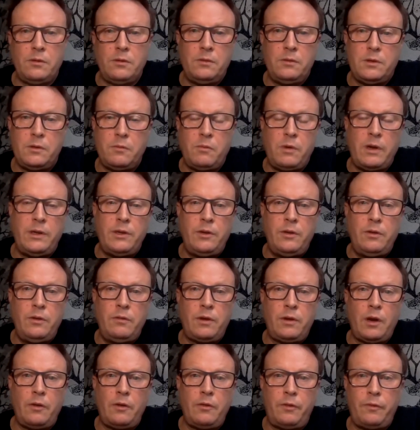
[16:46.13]
when you
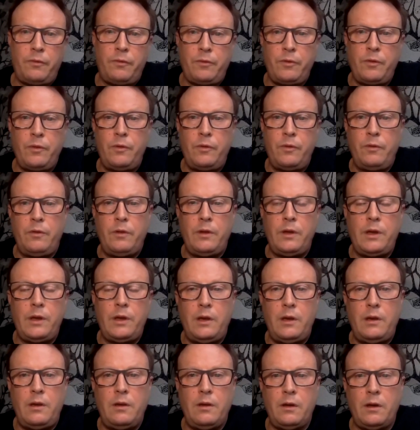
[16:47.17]
go through
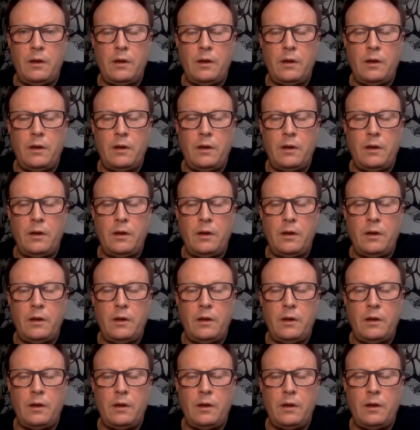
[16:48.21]
the